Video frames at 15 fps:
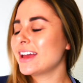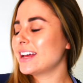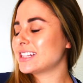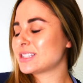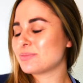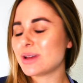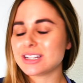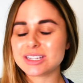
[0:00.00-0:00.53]

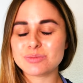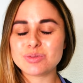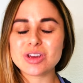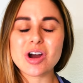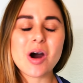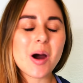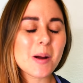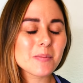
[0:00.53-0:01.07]
It's meant to be
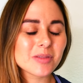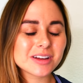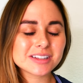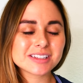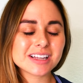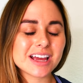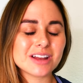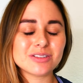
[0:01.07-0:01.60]

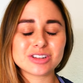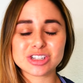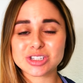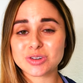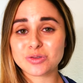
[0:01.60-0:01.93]
harmless and just